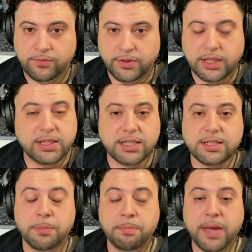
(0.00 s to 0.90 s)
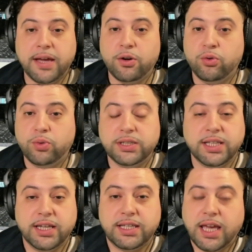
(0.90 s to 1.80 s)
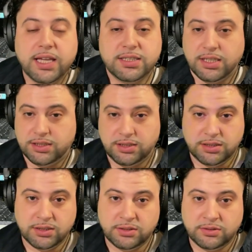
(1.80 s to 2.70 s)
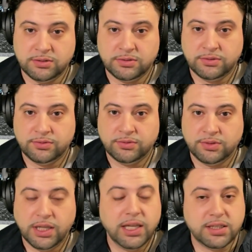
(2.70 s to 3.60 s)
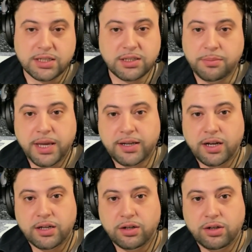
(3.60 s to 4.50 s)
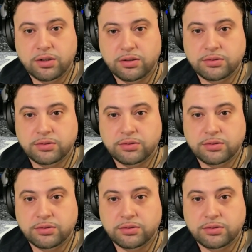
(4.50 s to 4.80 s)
It doesn't matter what the case is. It doesn't matter at all.